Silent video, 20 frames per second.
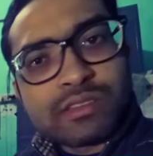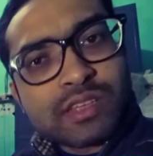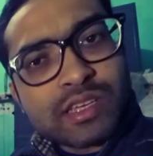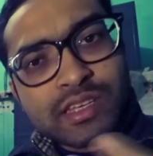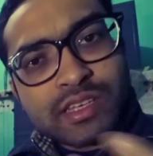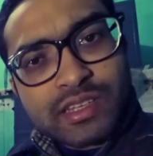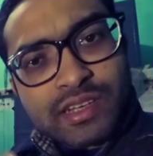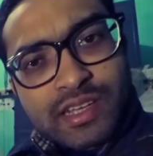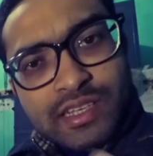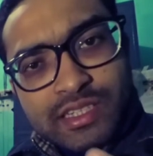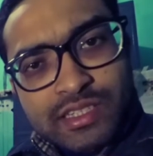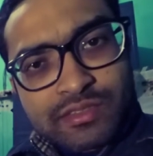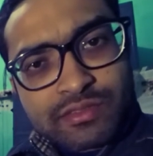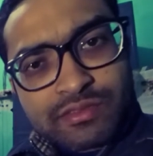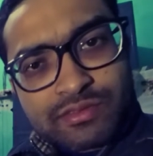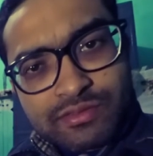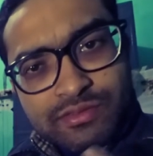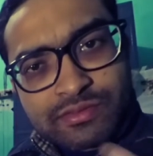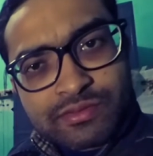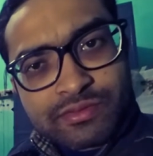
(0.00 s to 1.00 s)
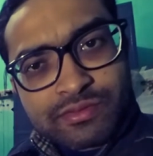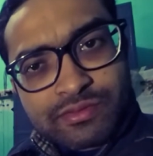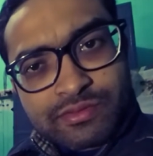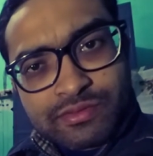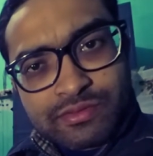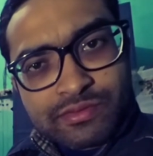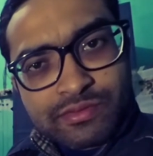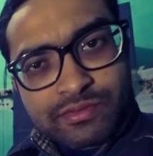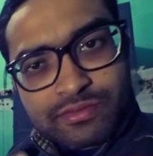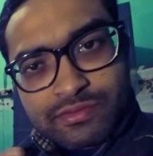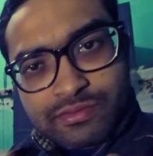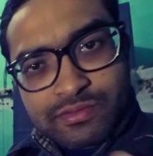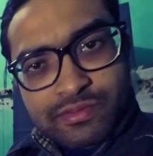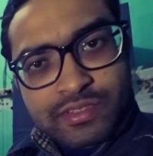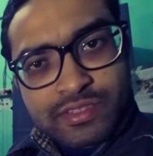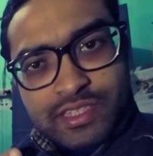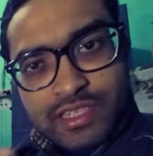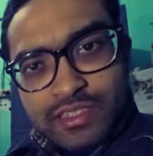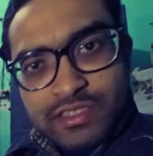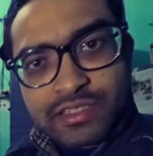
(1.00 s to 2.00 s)
interactive
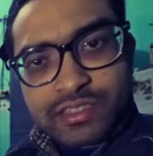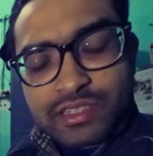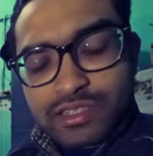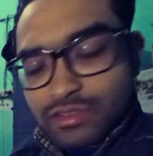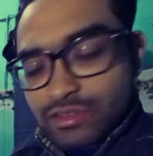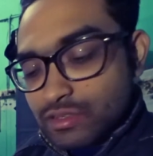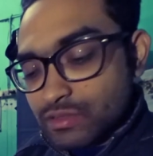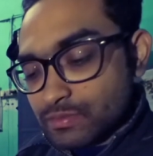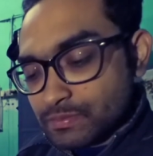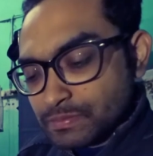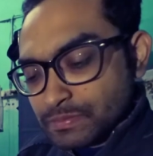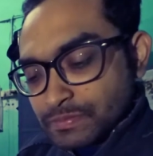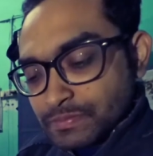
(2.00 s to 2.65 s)
sessions and all.